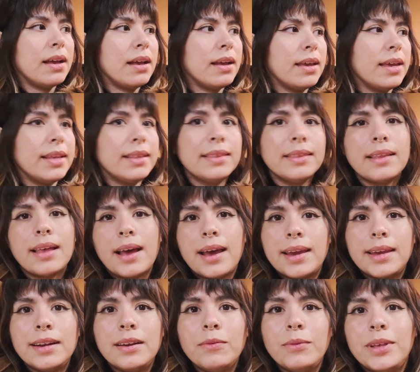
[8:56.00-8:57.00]
in
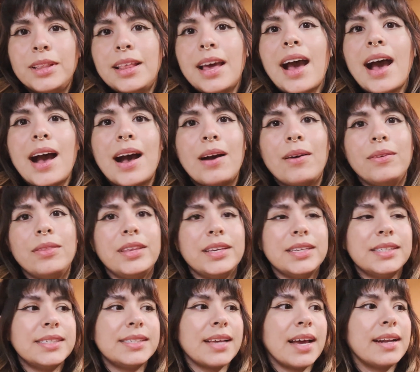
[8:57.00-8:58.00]
line with how
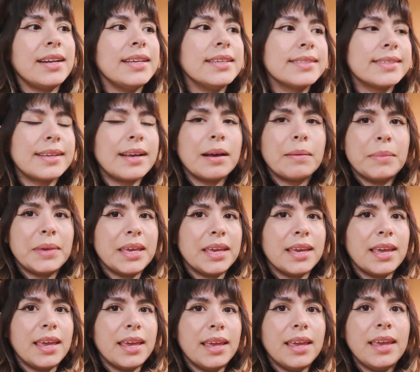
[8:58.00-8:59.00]
the sun is
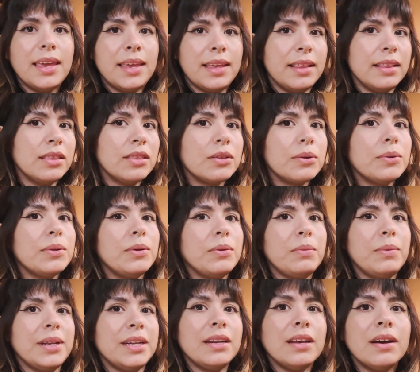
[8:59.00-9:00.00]
coming in through the
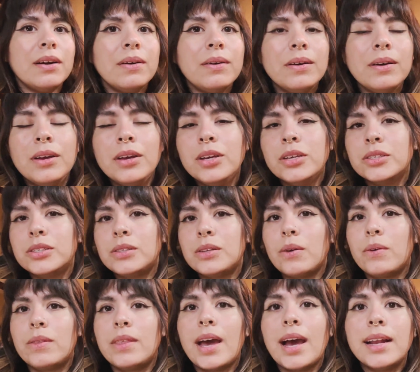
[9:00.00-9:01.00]
window.
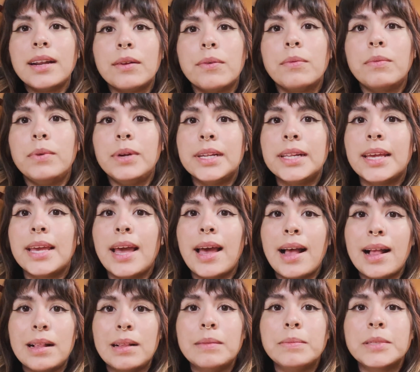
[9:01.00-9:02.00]
So that really
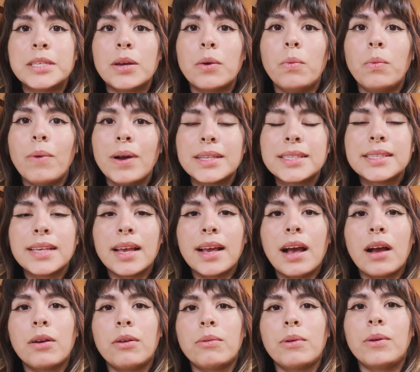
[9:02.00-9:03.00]
helped. Once I
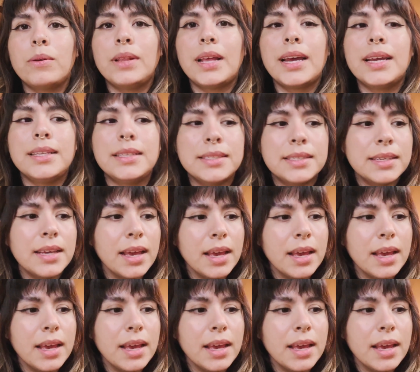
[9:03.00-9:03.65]
got grow lights,